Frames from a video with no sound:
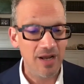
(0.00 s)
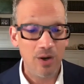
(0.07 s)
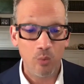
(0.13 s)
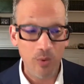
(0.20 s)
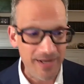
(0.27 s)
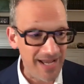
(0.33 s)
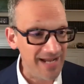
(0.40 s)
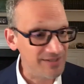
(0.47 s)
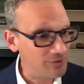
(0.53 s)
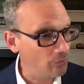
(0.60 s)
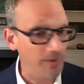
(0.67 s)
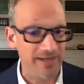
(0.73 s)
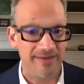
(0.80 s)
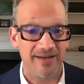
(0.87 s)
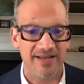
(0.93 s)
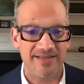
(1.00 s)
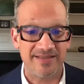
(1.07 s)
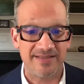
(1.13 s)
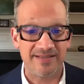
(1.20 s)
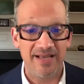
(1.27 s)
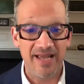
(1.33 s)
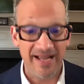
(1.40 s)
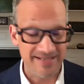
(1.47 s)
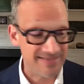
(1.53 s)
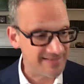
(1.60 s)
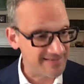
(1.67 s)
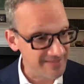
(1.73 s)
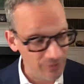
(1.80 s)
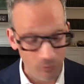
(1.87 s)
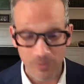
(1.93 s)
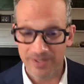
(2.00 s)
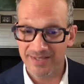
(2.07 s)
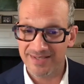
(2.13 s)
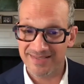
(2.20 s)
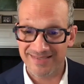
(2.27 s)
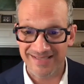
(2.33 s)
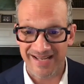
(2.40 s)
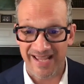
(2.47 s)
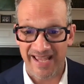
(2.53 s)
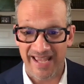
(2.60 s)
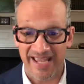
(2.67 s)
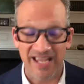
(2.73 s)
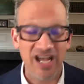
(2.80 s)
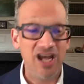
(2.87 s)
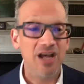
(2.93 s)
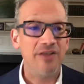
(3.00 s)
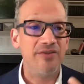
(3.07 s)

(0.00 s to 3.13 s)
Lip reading: We got to witness and still witness today